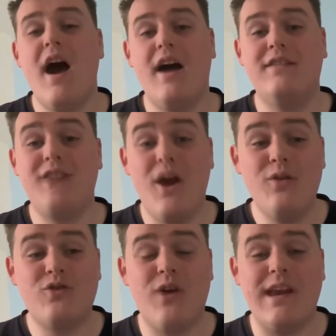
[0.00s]

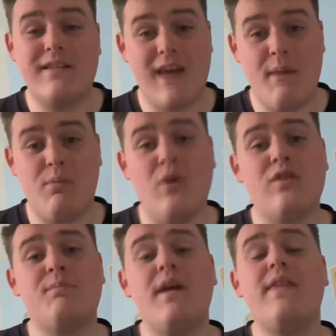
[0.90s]
Dogecoin
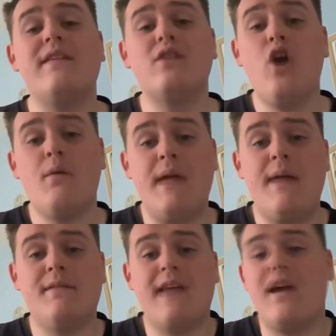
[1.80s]
examples, but there's a lot of
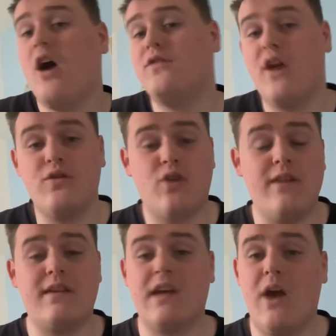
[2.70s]
people say, oh, Dogecoin
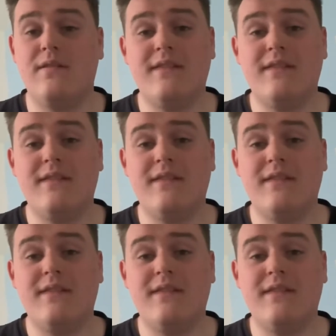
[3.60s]
is going to go to